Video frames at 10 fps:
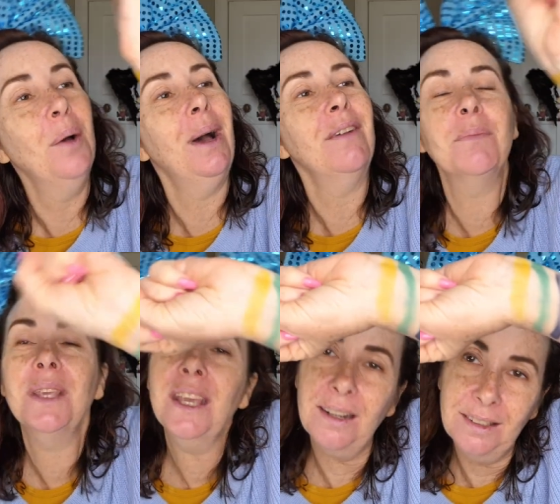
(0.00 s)
apart from
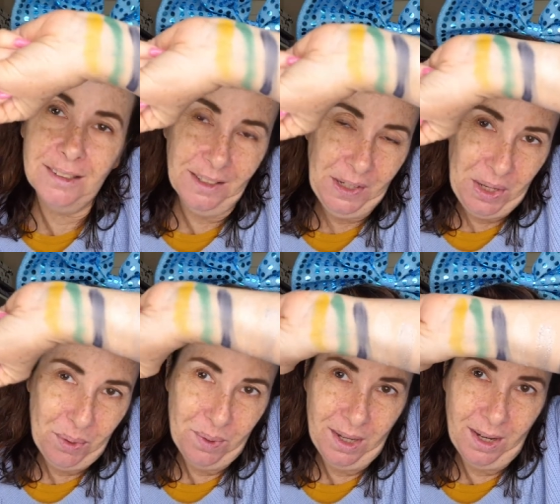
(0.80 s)
the yellow.
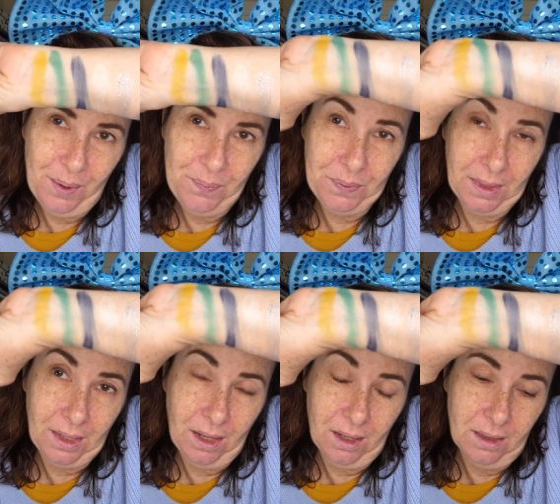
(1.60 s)
But um,
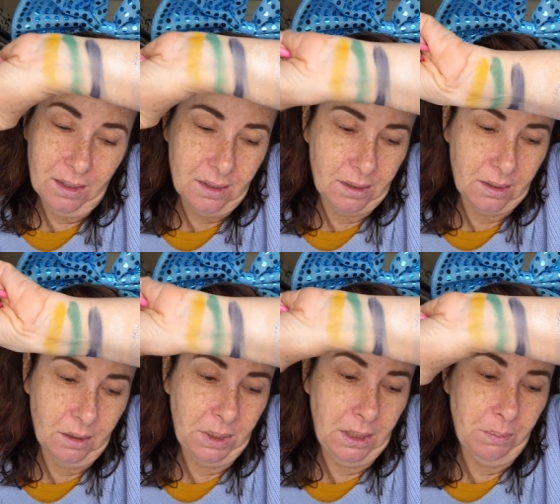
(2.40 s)
this
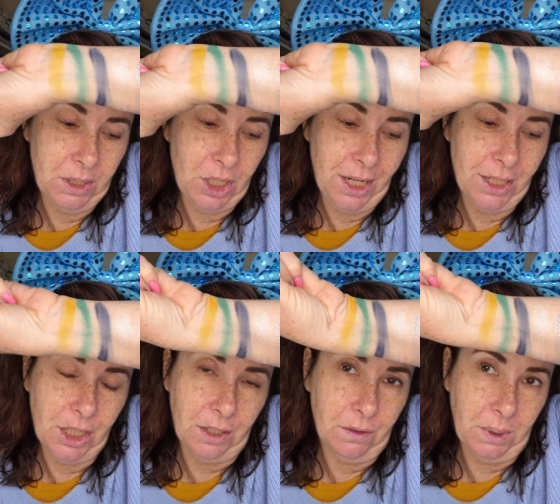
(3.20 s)
could be a bit
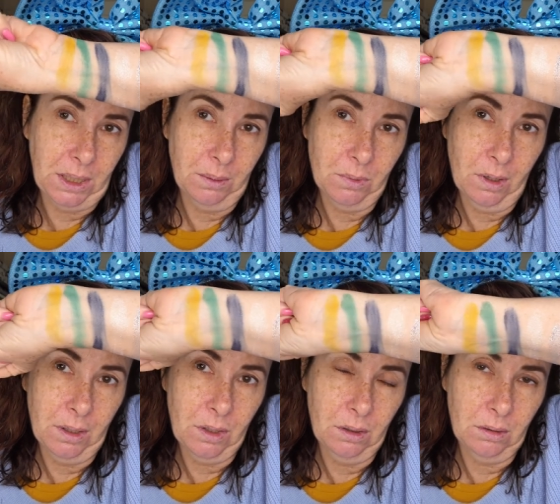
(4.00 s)
challenging for me. I
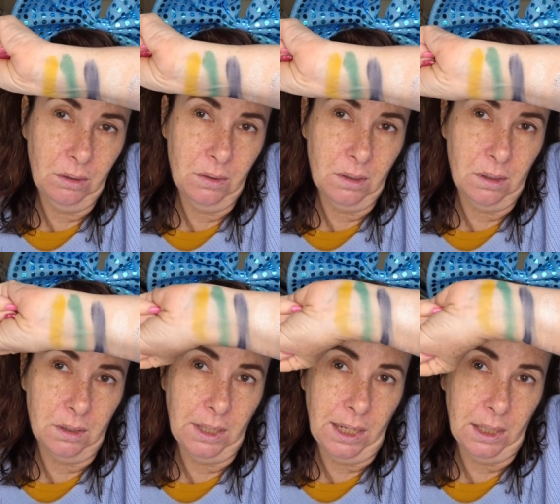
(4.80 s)
don't use a
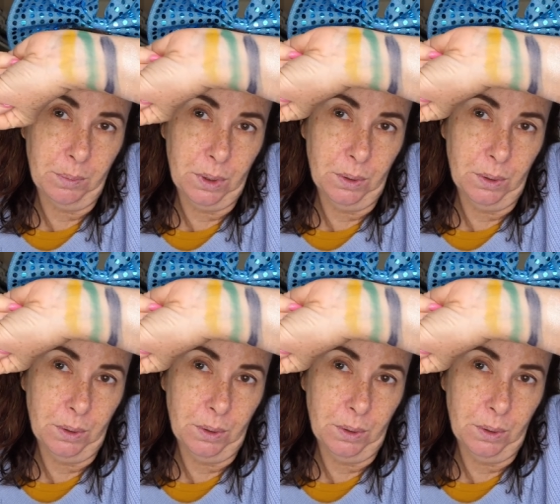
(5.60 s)
lot of dark blue